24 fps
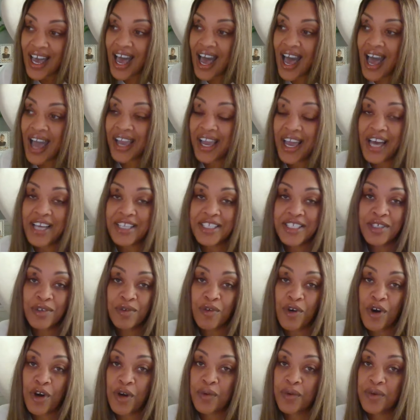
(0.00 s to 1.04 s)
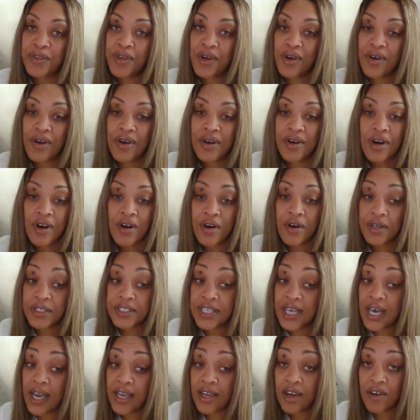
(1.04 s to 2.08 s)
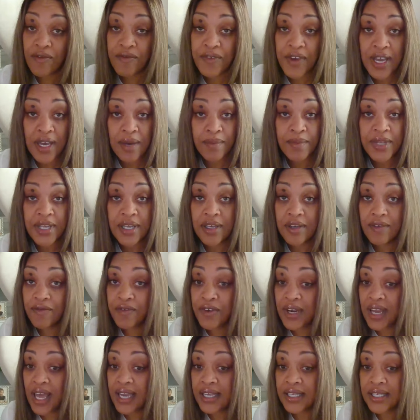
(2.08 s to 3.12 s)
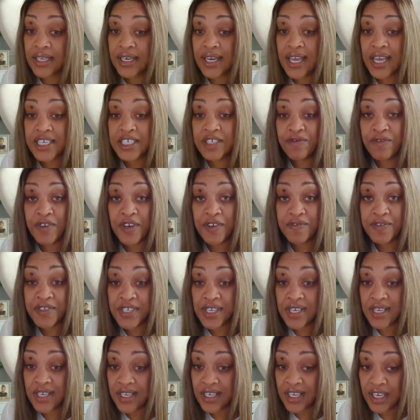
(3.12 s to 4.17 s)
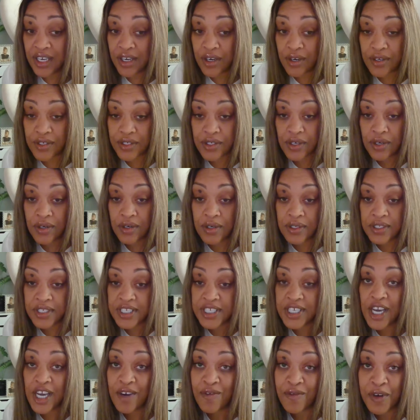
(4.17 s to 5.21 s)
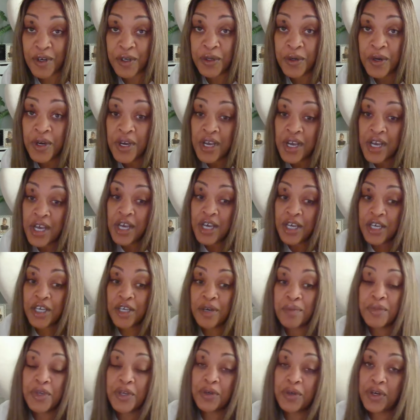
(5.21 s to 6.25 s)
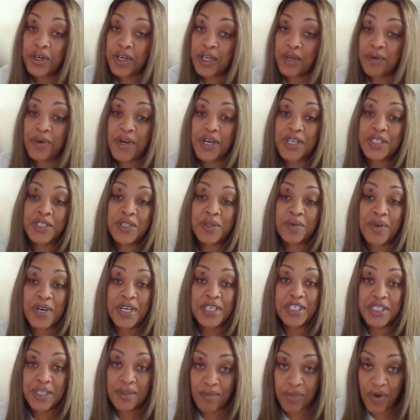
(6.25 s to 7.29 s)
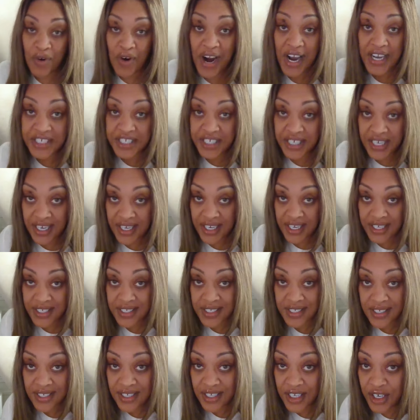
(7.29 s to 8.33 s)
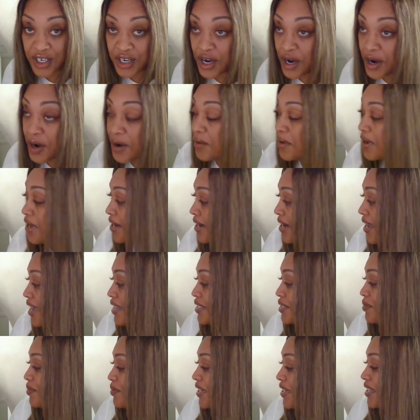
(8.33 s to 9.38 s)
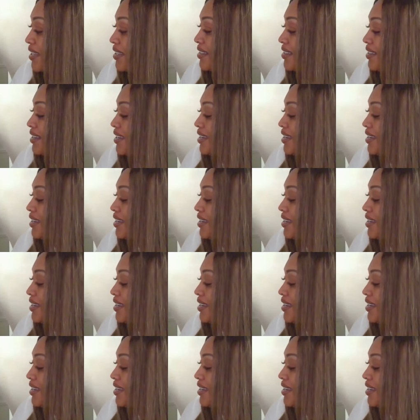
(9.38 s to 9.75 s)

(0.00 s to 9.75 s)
I got to work with her and her entire family for like the next 15 years on several community restoration projects, you know, and that's what